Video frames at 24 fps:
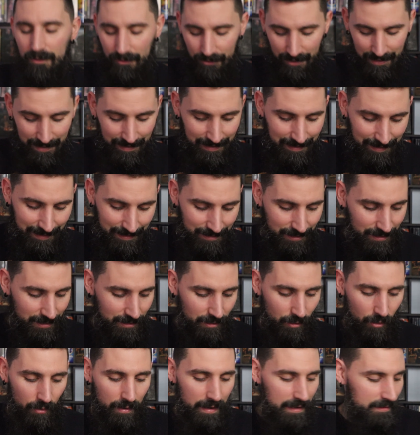Like
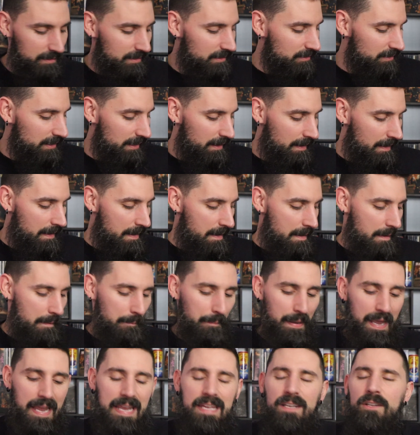it's all has this like
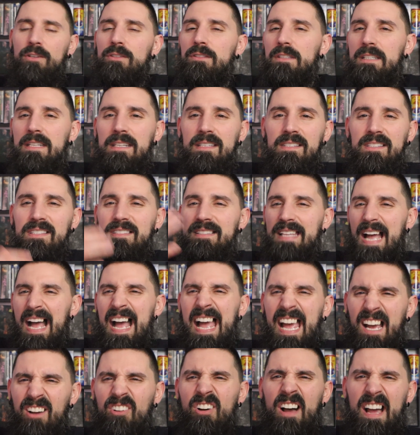painterly
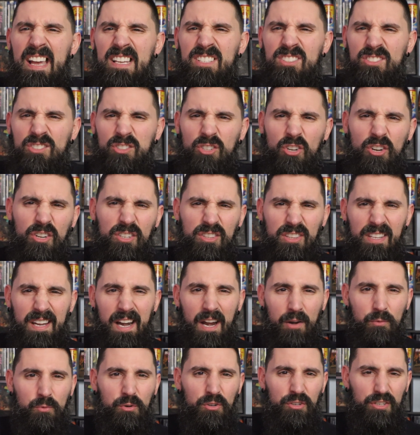stylized look that
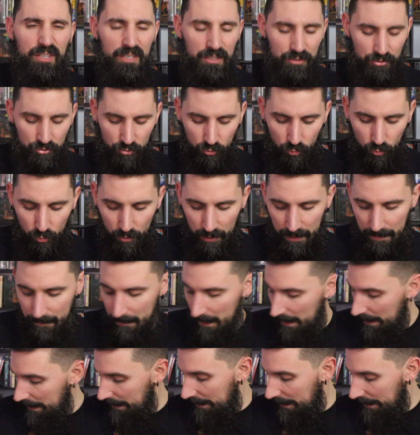I really enjoy.